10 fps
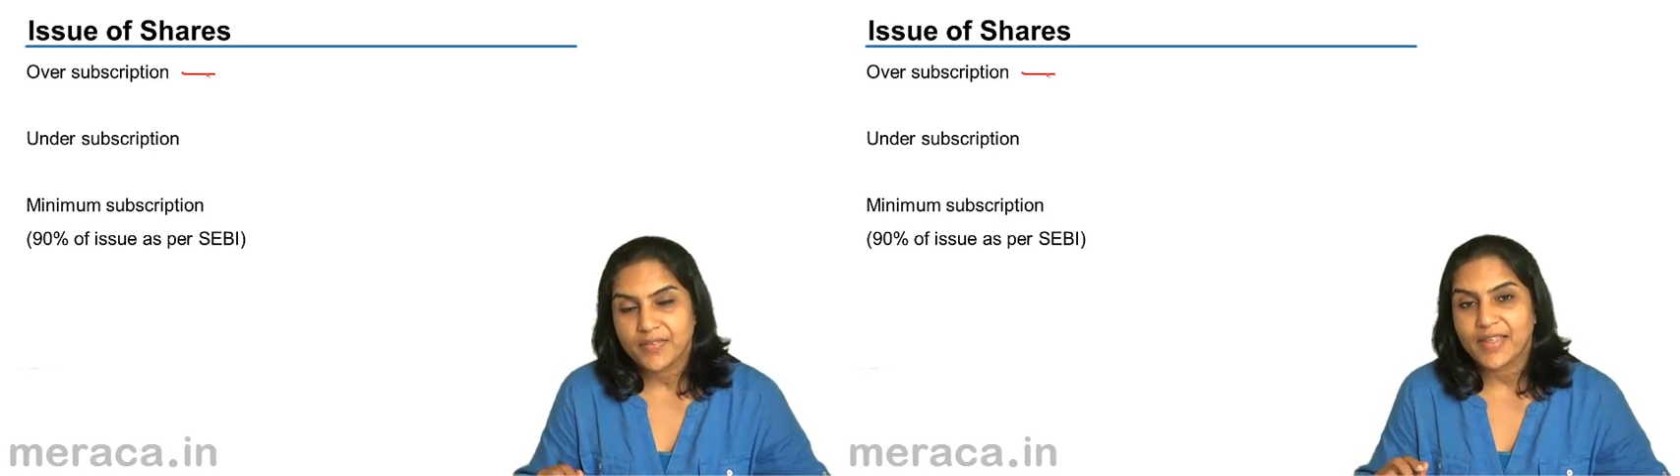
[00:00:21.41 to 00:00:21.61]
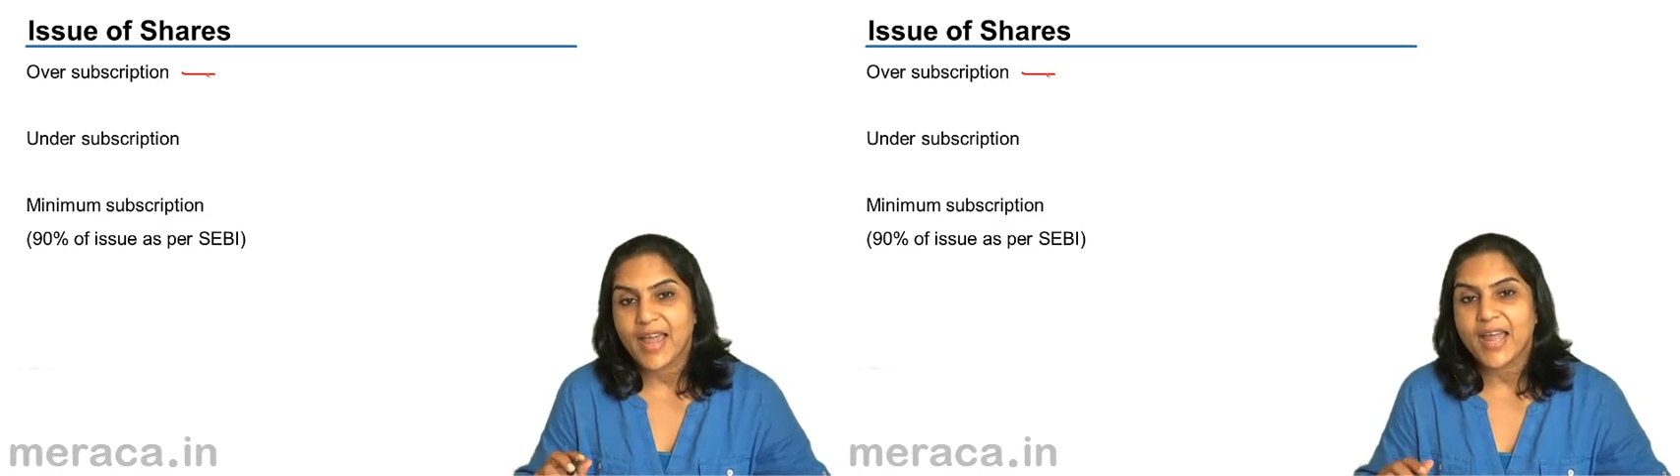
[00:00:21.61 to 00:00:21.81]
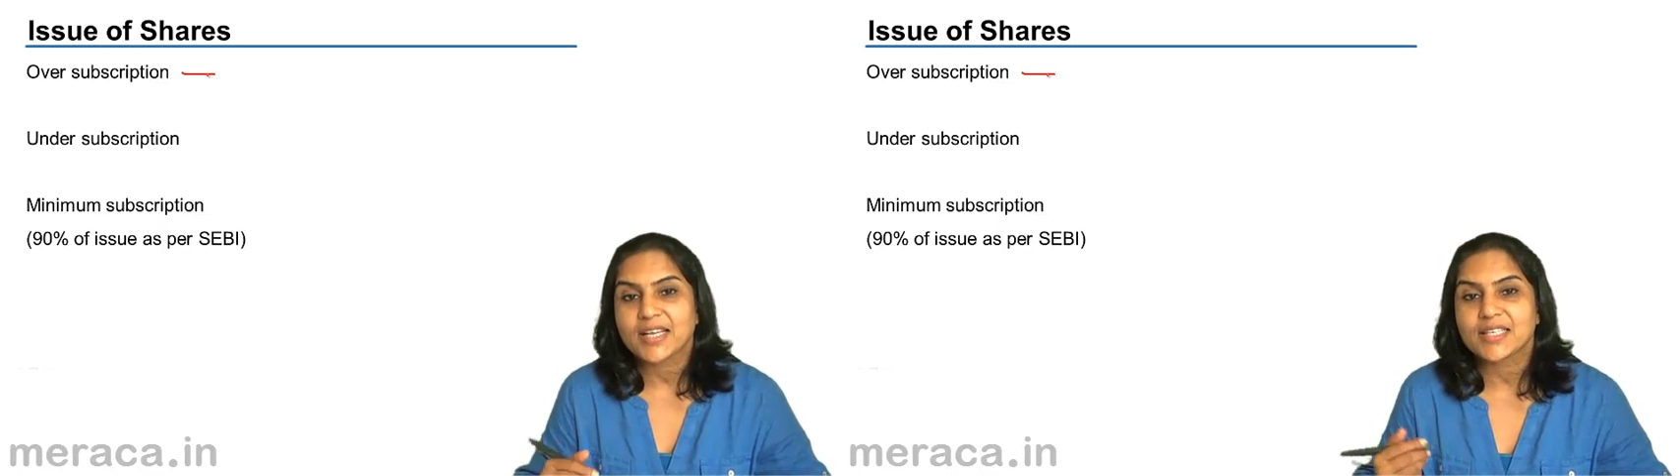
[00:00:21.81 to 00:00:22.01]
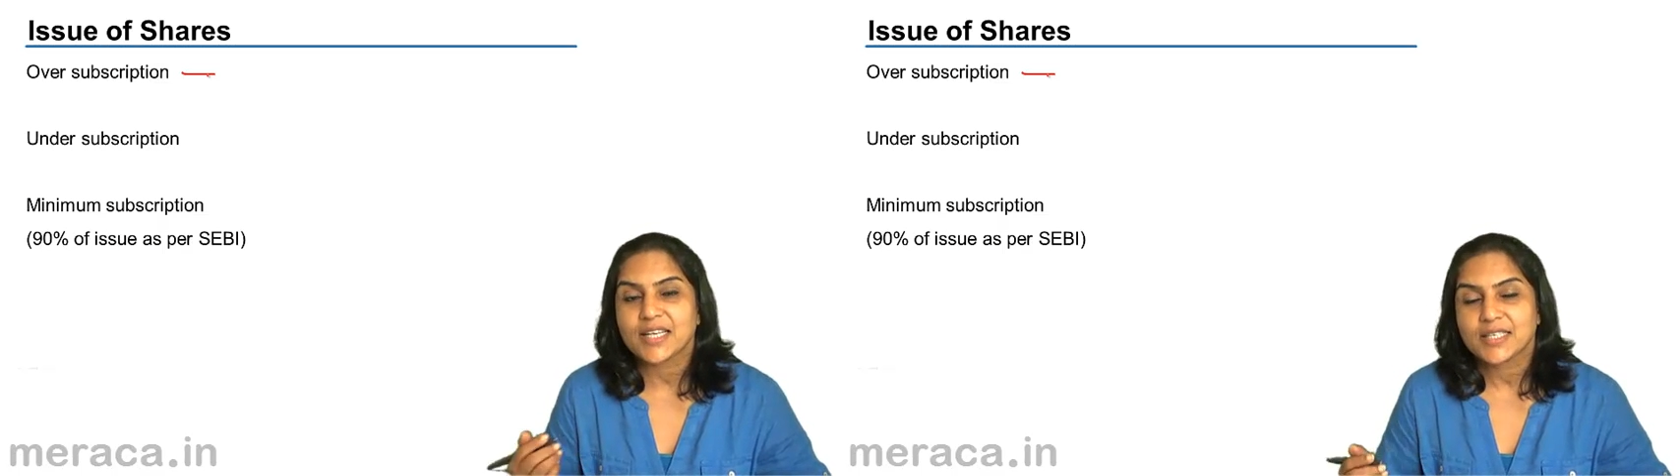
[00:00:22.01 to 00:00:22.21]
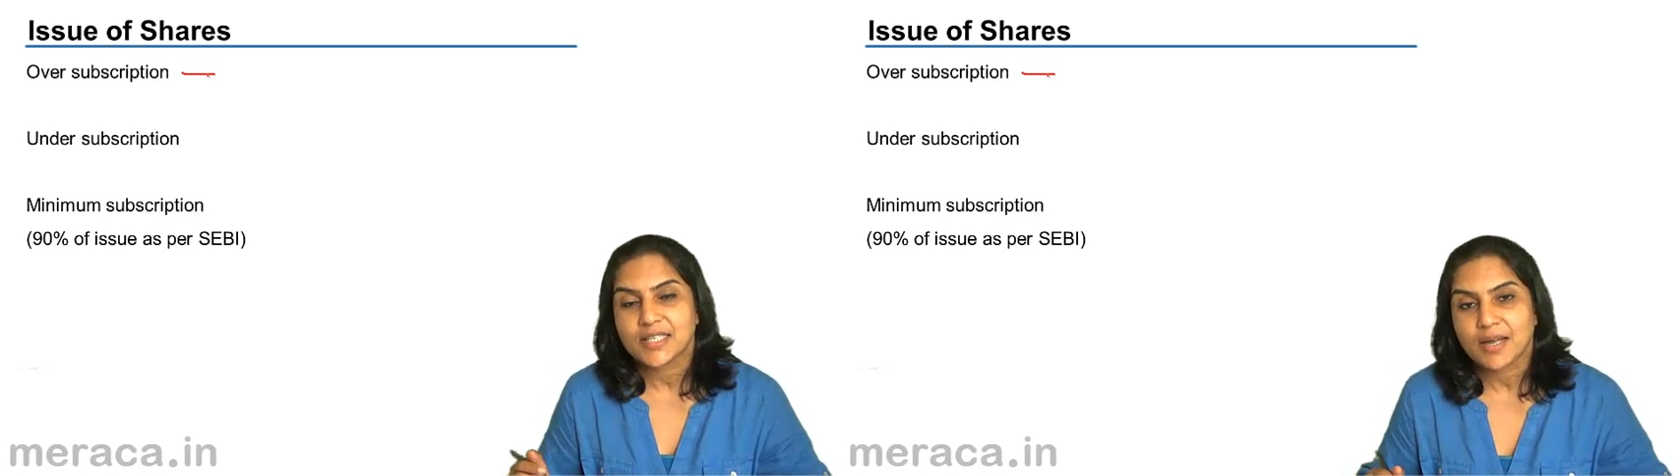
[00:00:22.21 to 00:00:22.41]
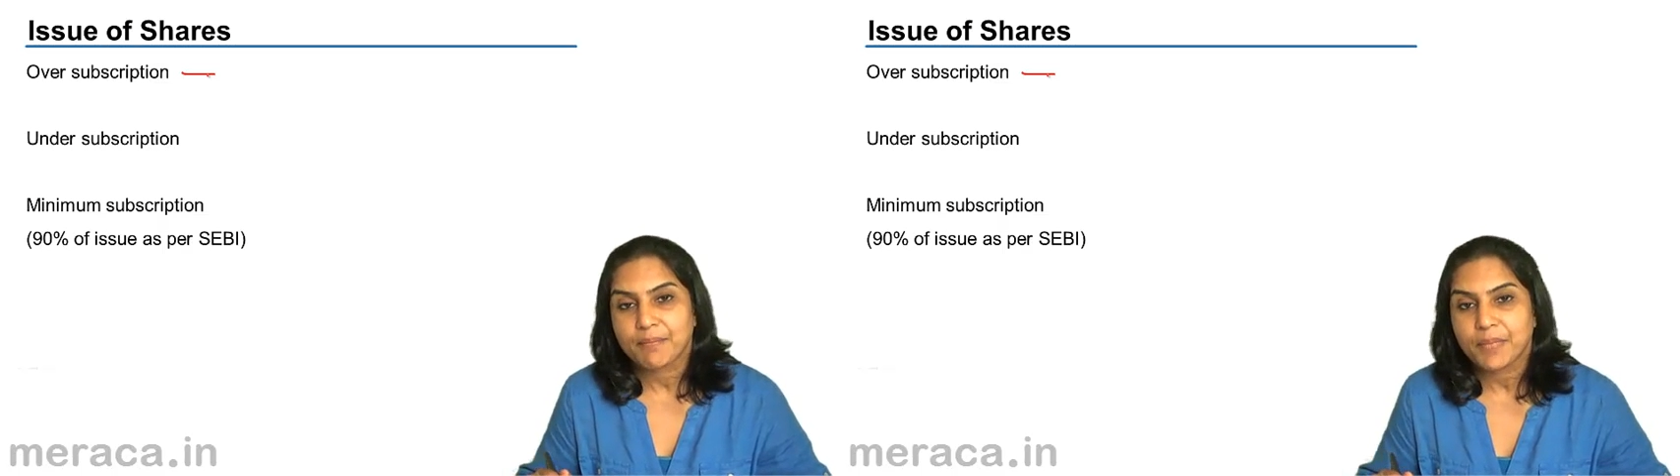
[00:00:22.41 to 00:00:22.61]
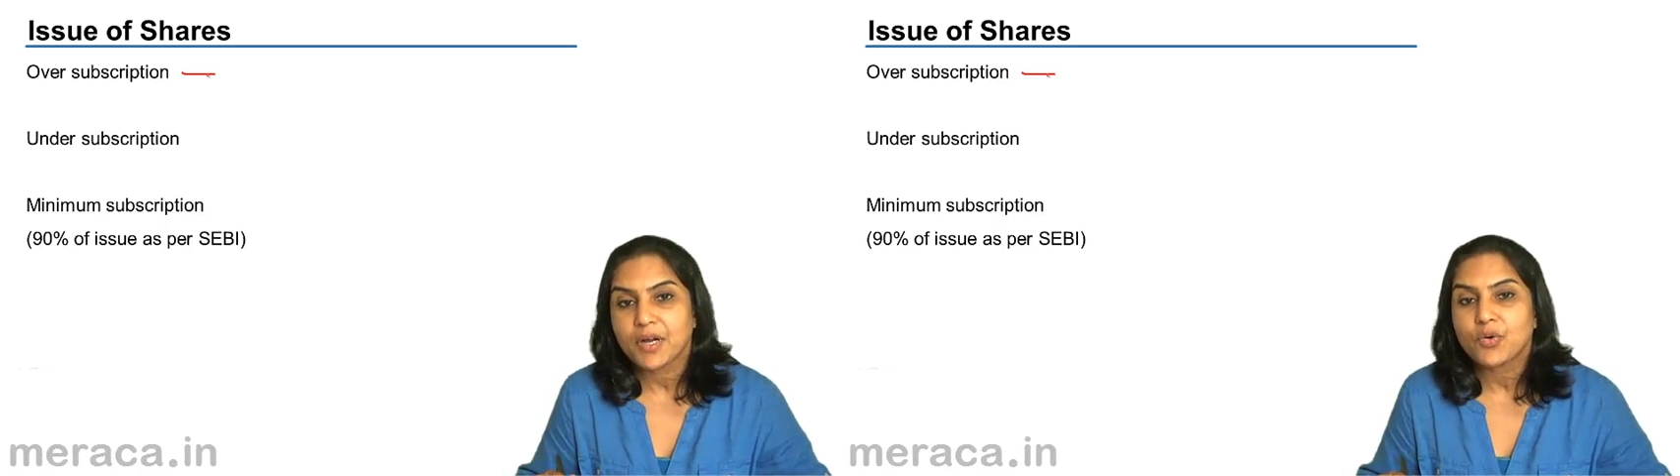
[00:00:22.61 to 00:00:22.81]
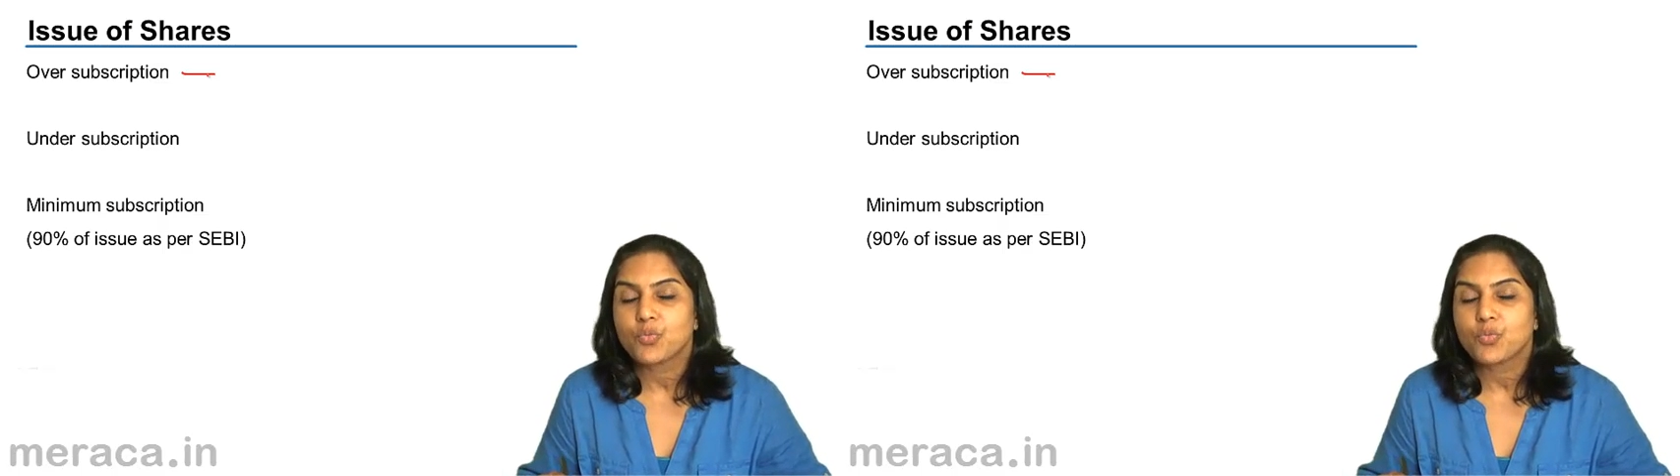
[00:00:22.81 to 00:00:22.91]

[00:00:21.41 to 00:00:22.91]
The excess number